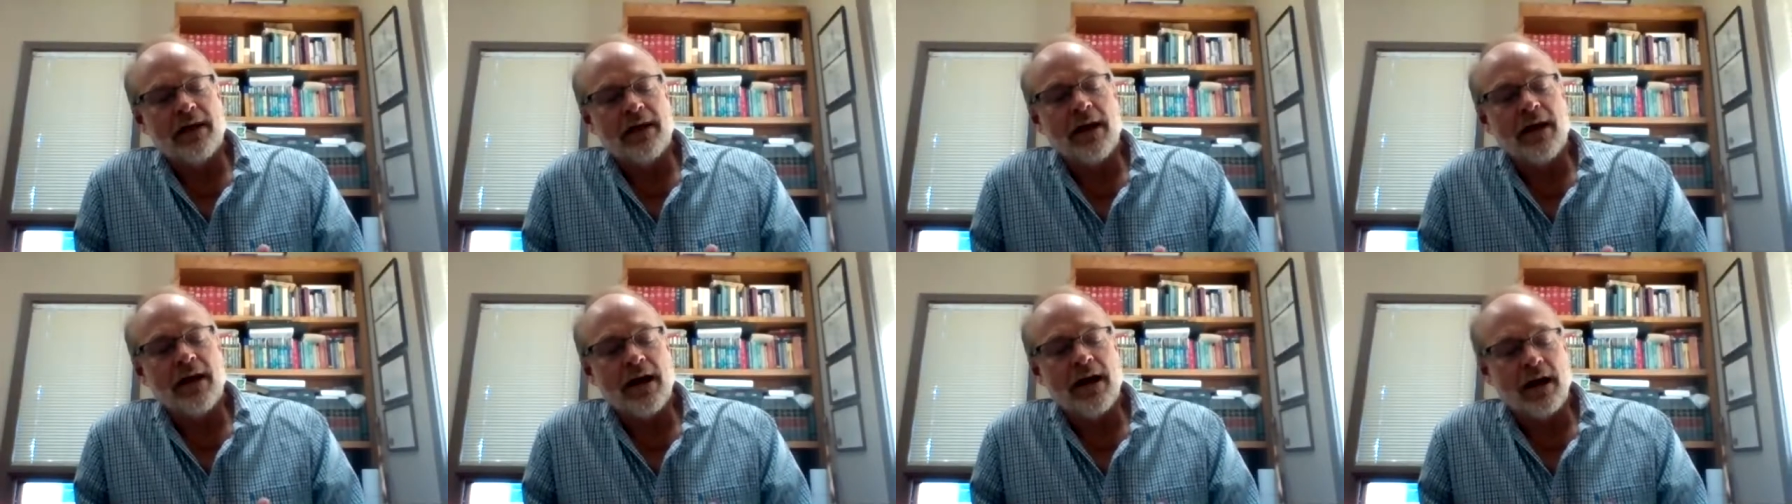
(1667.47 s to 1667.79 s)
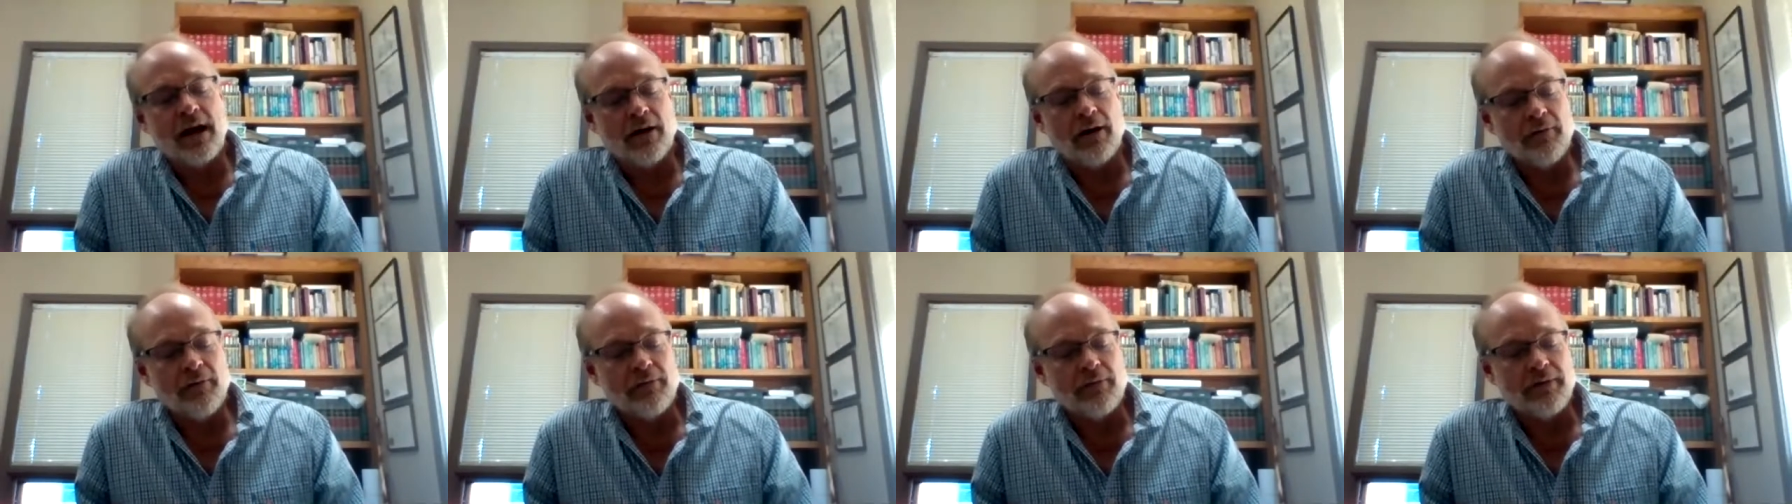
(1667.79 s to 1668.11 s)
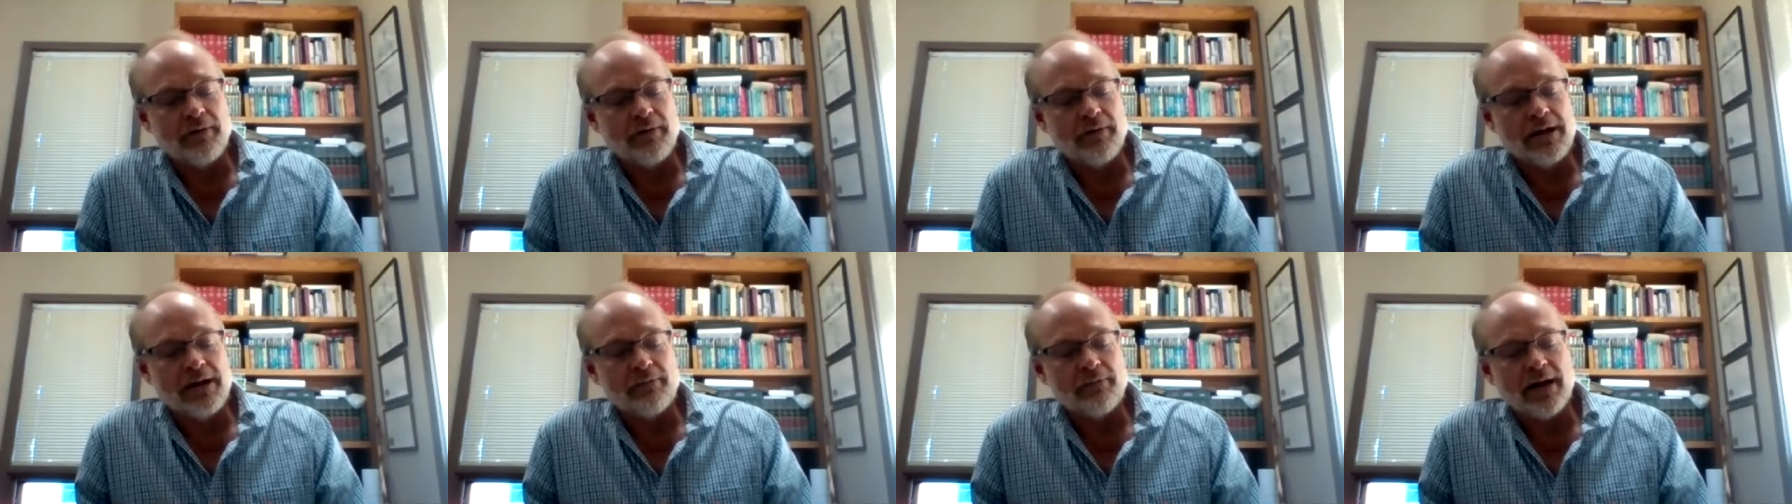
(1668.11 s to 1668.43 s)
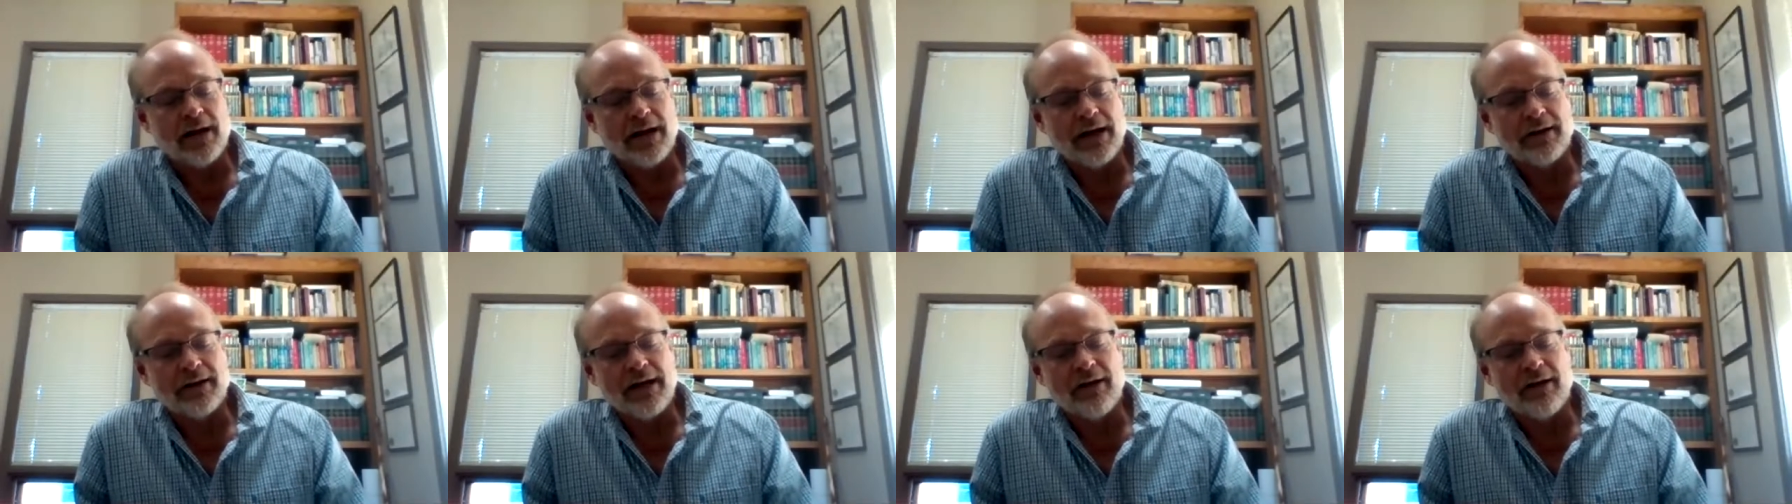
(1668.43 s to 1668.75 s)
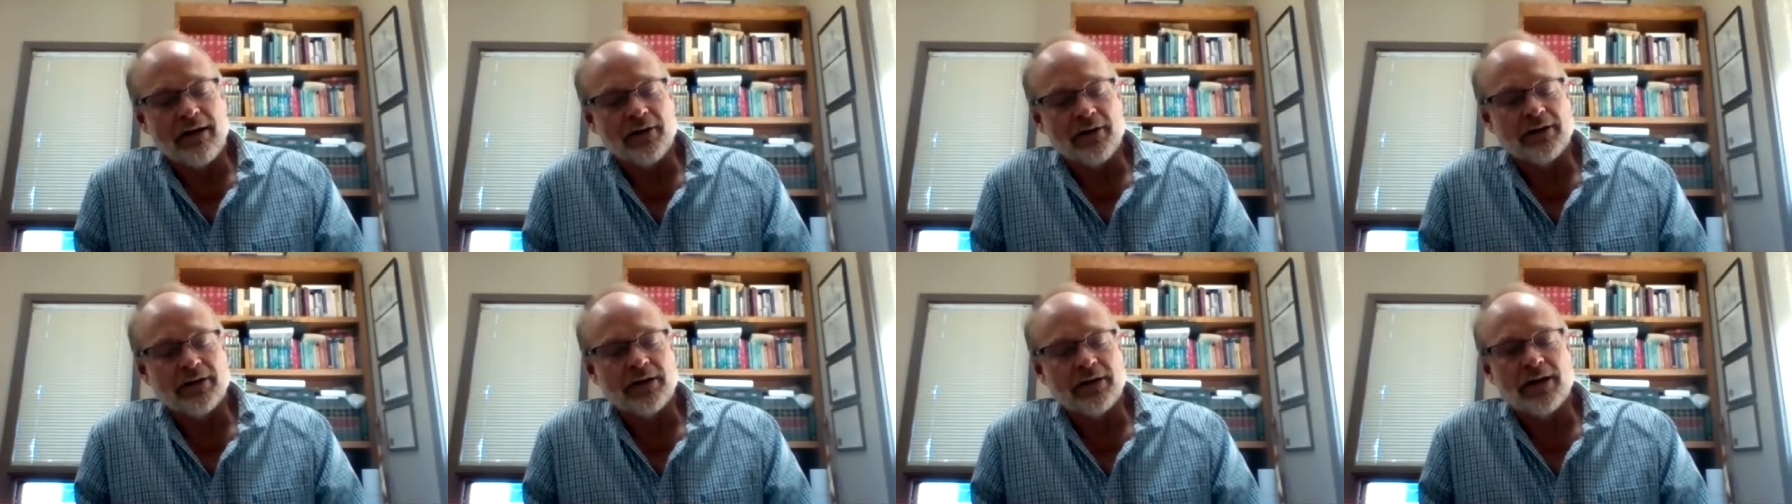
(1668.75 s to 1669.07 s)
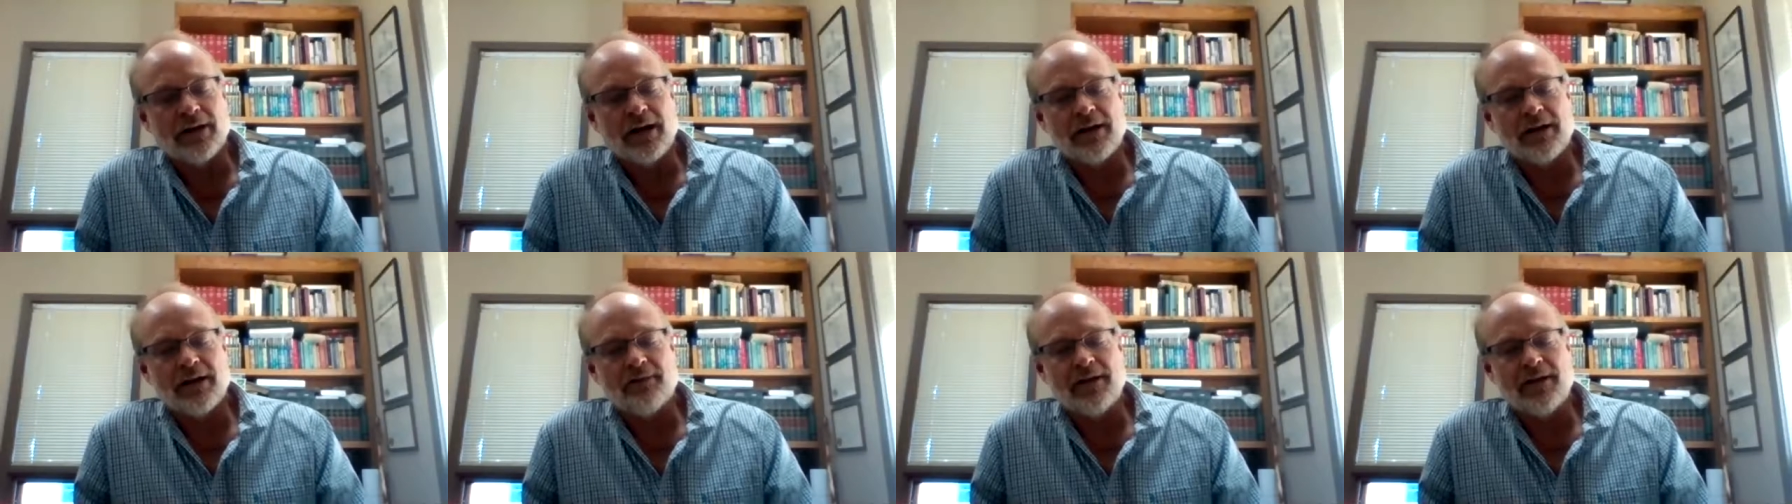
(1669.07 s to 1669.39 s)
Calgary right now is a lot of